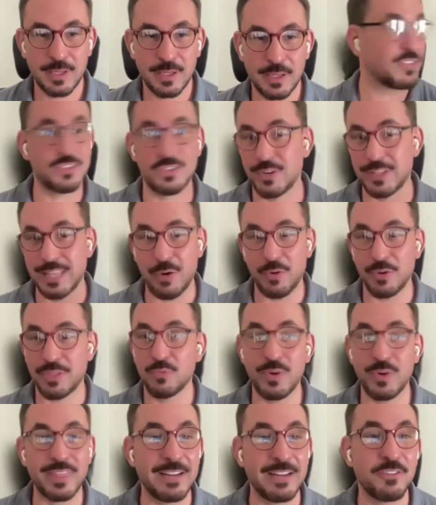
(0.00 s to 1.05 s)
No one else is
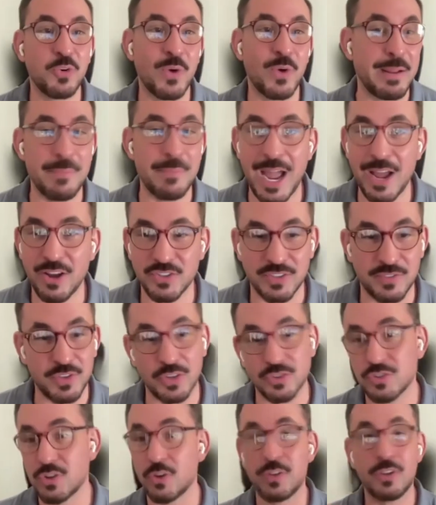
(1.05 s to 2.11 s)
doing that within 20
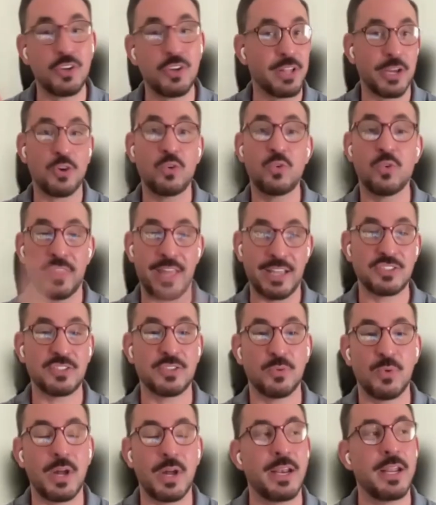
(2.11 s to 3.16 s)
miles of you. So you're like,
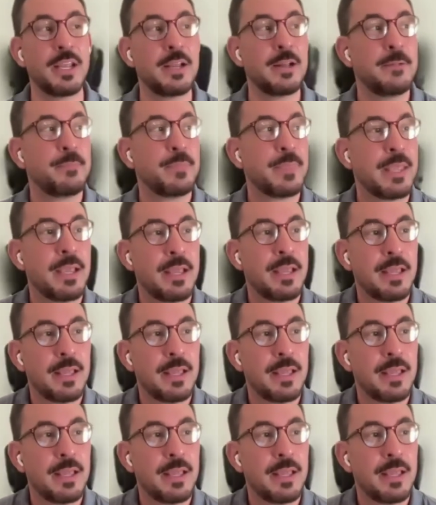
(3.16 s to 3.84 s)
cool, that's the one.